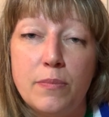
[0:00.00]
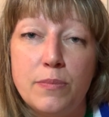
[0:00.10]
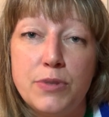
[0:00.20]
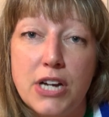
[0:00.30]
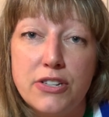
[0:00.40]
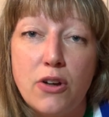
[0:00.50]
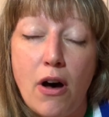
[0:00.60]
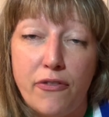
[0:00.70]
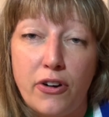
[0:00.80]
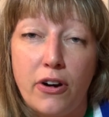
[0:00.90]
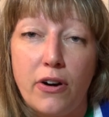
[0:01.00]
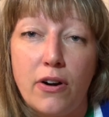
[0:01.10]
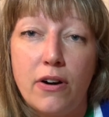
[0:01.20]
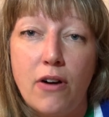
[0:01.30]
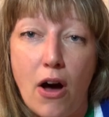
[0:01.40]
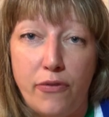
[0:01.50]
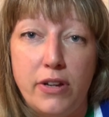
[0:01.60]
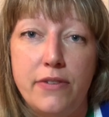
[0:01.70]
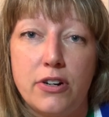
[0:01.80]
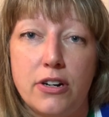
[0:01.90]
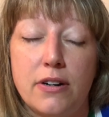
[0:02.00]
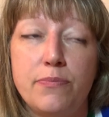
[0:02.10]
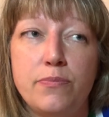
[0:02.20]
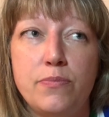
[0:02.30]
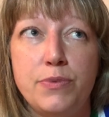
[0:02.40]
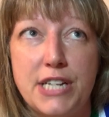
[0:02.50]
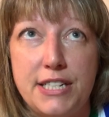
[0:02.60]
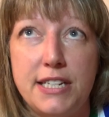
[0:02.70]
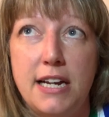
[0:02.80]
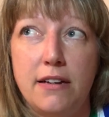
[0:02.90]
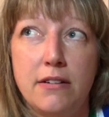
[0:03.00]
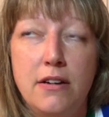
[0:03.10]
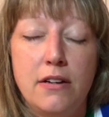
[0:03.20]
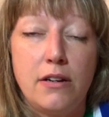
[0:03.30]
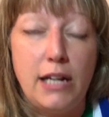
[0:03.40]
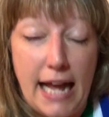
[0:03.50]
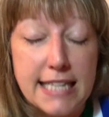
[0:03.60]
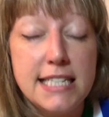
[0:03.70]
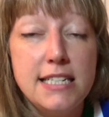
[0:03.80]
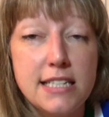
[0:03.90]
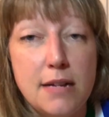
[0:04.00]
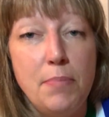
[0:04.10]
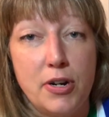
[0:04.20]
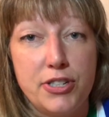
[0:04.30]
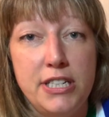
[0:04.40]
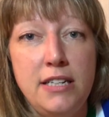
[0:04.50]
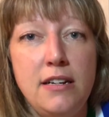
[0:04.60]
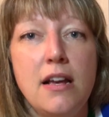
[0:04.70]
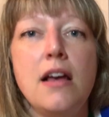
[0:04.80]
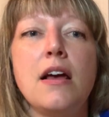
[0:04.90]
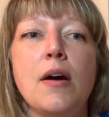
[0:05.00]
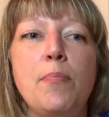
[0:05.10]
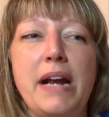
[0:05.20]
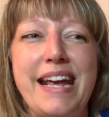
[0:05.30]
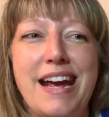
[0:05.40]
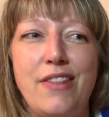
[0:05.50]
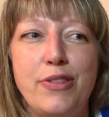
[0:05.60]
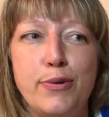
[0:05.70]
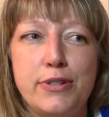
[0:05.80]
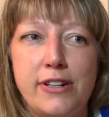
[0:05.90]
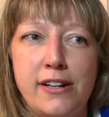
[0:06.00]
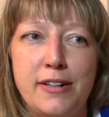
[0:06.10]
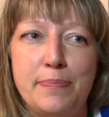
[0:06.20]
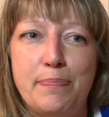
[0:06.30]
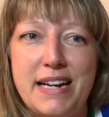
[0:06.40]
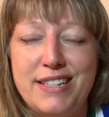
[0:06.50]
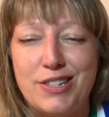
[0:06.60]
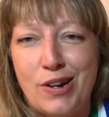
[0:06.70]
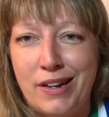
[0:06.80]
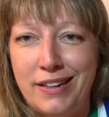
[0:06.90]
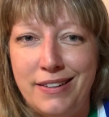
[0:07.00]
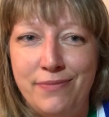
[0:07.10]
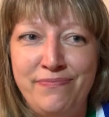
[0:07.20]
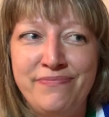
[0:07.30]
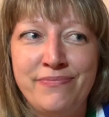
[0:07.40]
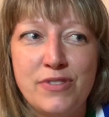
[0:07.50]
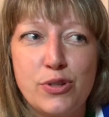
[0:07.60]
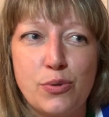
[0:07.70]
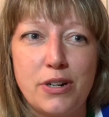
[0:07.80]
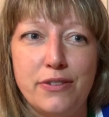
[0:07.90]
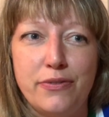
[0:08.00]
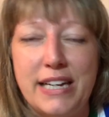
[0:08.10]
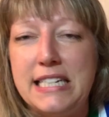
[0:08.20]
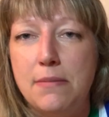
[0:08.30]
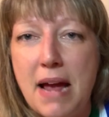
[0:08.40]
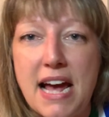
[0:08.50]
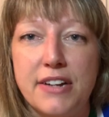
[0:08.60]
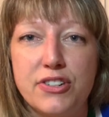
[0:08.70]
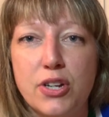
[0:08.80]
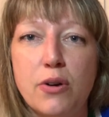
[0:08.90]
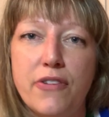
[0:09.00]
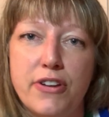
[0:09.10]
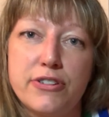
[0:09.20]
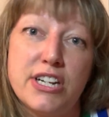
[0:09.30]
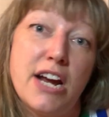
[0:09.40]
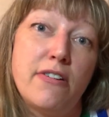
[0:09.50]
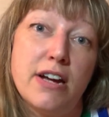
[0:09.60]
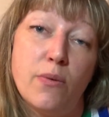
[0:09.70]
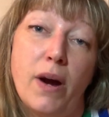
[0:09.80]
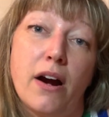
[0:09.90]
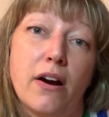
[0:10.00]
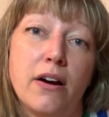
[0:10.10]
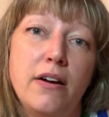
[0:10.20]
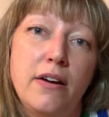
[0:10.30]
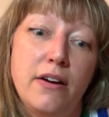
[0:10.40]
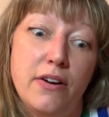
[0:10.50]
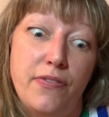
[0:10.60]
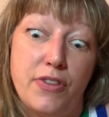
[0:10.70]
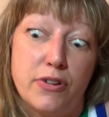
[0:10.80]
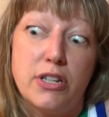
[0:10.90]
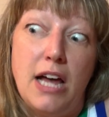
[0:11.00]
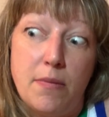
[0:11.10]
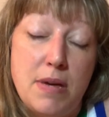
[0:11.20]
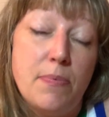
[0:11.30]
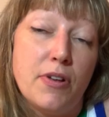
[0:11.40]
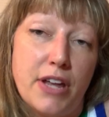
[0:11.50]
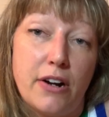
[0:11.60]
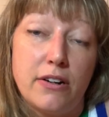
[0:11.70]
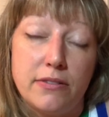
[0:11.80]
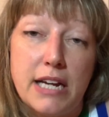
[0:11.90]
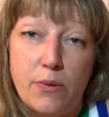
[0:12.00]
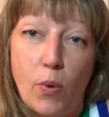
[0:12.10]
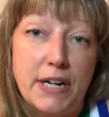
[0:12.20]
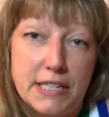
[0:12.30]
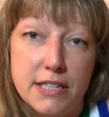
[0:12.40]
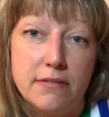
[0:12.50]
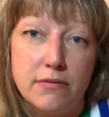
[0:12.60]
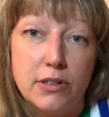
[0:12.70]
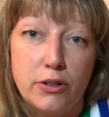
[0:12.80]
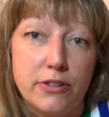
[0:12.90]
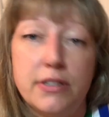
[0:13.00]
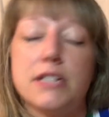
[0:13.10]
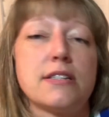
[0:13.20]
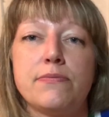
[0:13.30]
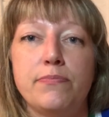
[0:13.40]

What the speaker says: does offer off flavor tasting classes in person, but again, those are based on sort of like demand. So if there's an area where there's a lot of people that are like wanting to learn this,